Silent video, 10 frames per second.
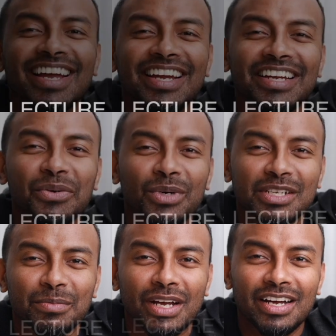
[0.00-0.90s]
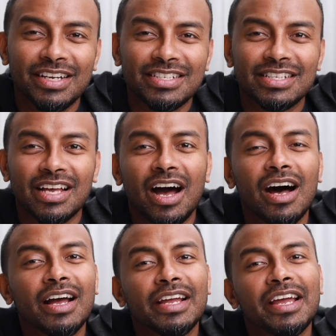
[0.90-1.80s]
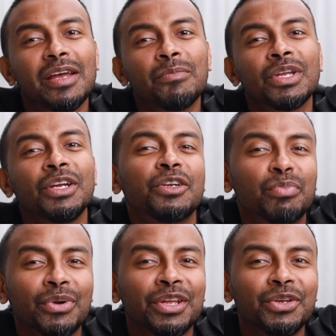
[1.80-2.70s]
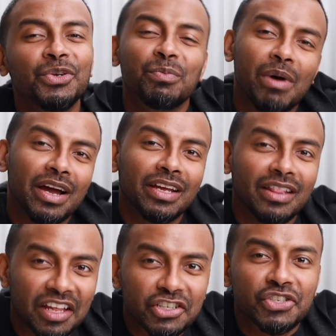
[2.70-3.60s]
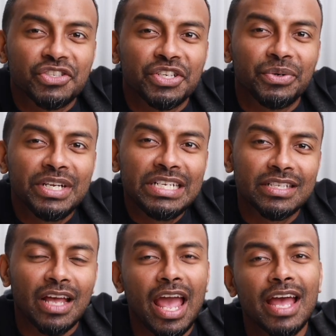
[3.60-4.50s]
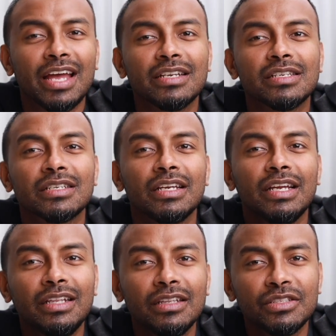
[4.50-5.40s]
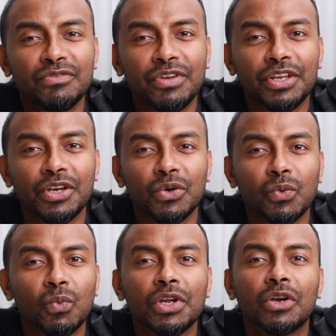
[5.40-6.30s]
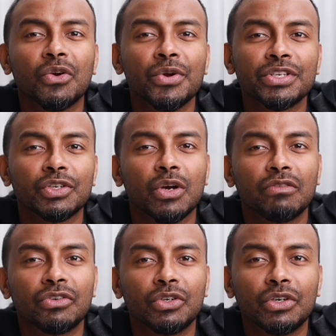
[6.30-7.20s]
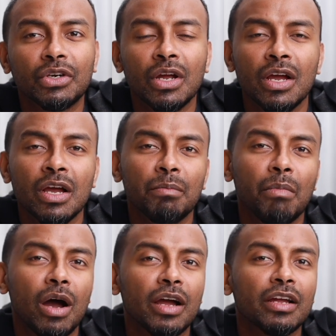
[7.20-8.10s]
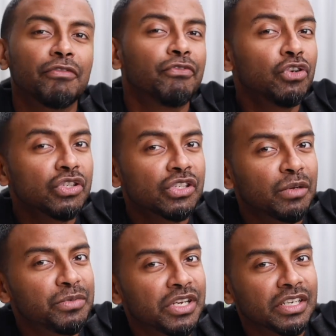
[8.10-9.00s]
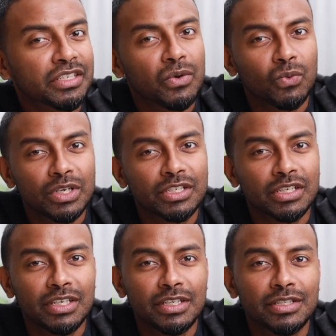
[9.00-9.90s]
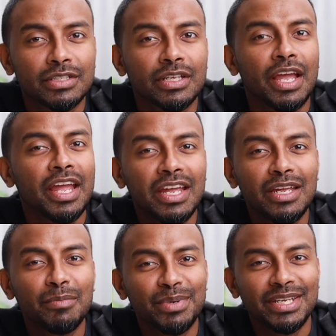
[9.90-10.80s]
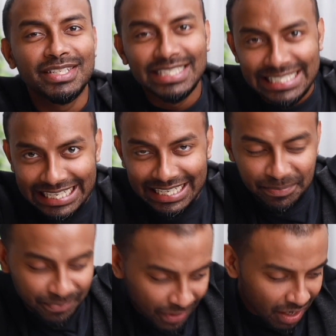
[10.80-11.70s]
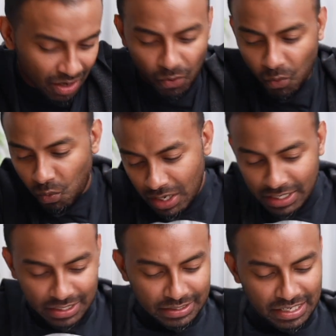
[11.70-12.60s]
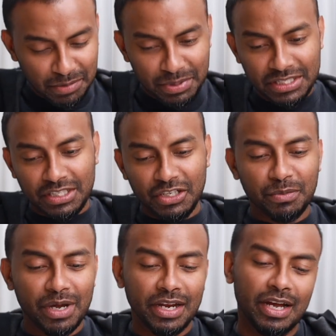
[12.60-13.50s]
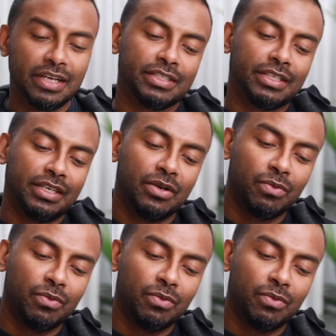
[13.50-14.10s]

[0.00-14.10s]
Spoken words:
Hey, what's up, guys? I am here to bring you my lecture series, and in this video, we are going to cover my first subject, which is ABC. What is ABC, you might ask?